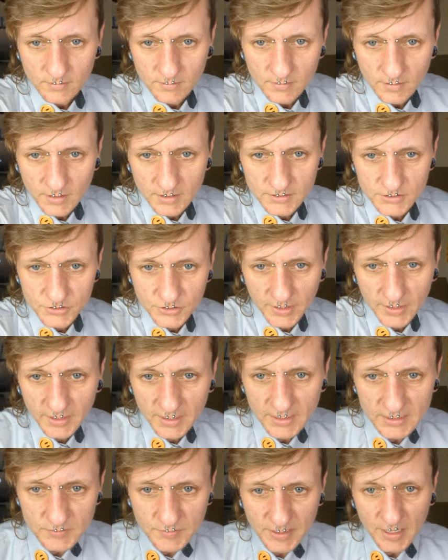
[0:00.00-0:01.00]

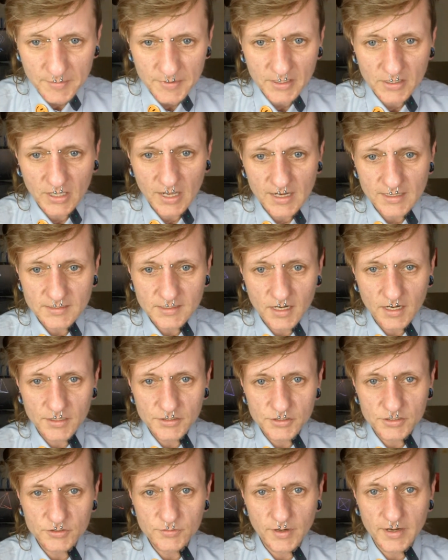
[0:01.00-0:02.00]
Australia is becoming class
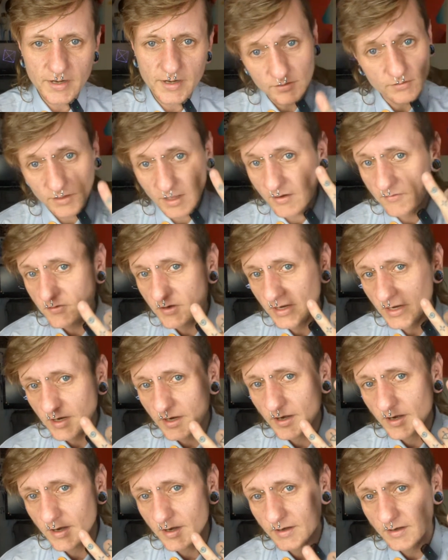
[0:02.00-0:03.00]
conscious right now. Love to
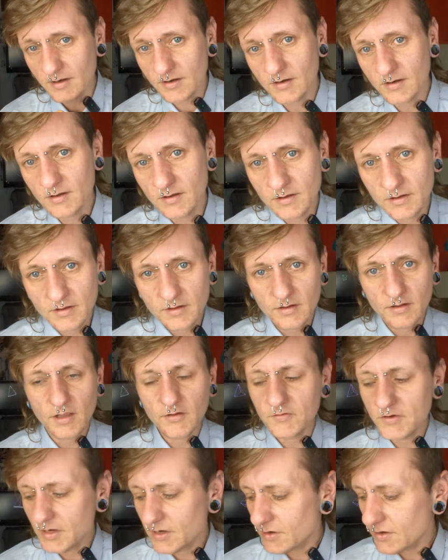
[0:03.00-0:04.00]
hear it.
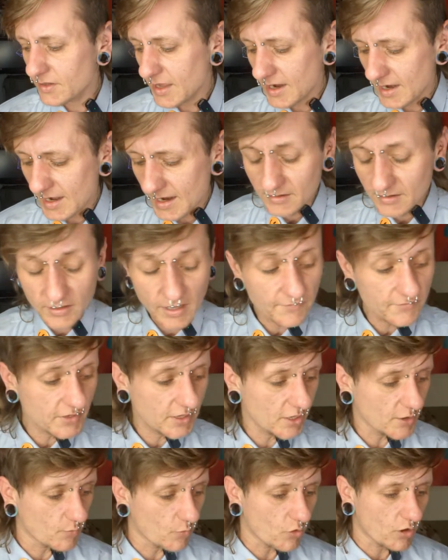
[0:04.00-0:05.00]
Love to hear that. I'd love to
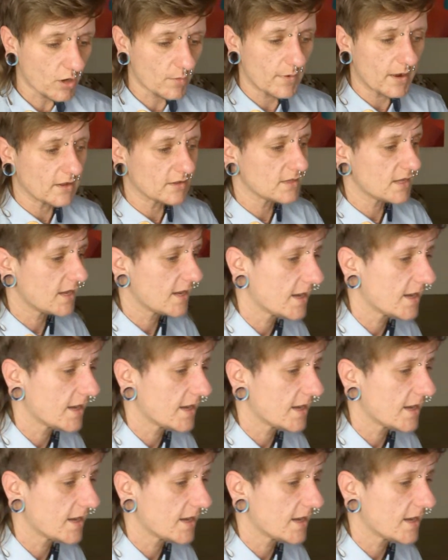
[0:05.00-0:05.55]
hear more about that,